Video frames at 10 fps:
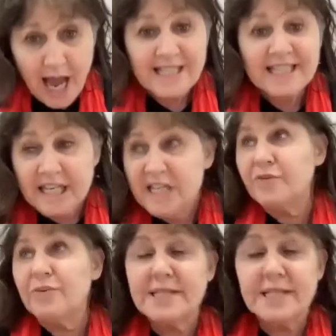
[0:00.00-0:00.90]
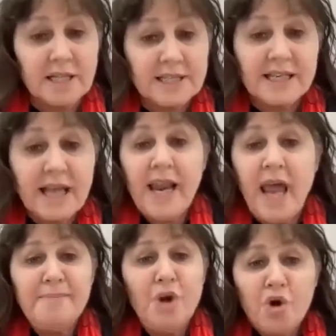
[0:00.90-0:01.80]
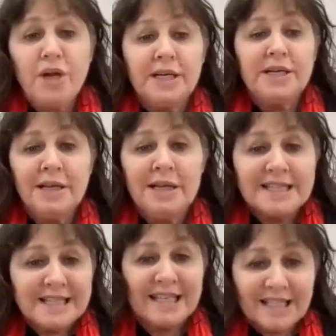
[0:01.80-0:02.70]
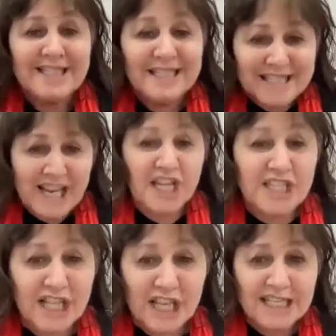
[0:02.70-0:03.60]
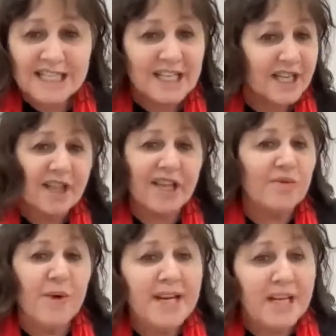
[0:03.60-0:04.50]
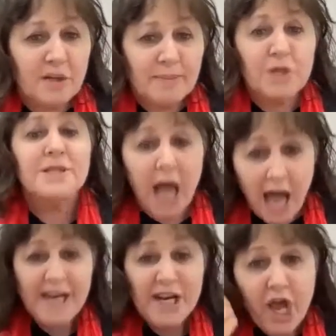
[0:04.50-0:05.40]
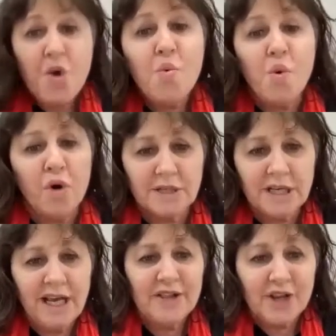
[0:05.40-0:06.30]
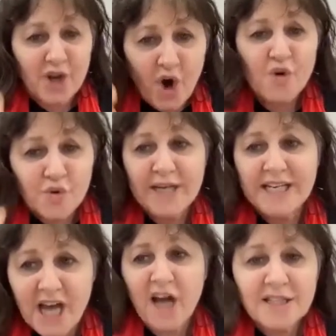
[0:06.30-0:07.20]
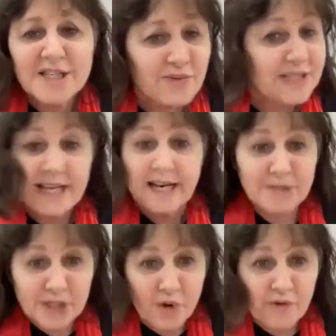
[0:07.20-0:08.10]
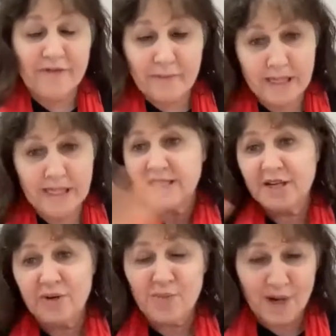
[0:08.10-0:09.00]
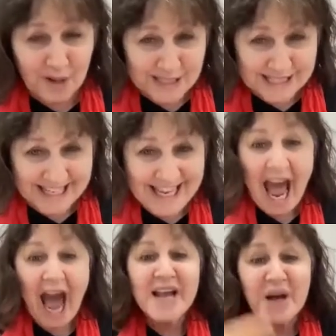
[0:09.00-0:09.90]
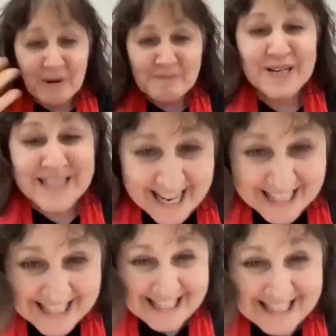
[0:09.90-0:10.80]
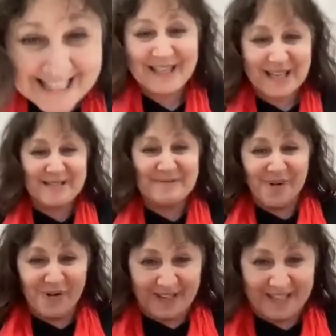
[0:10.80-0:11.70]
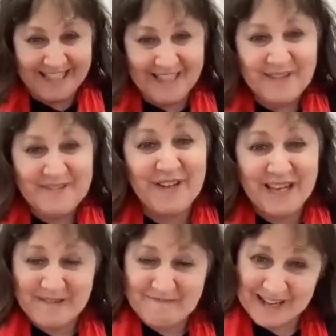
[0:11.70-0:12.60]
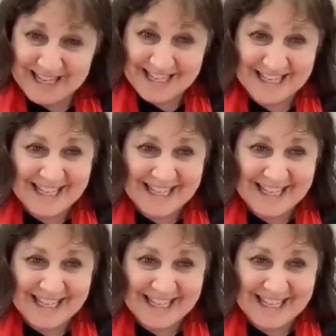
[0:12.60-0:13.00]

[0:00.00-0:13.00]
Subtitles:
I see the results, and I'm not going to sit and discuss things that are theoretical, because I know what the concrete answer is. And I'm sorry, for me, there's only one answer. I can't pretend that there's more. Forgive me.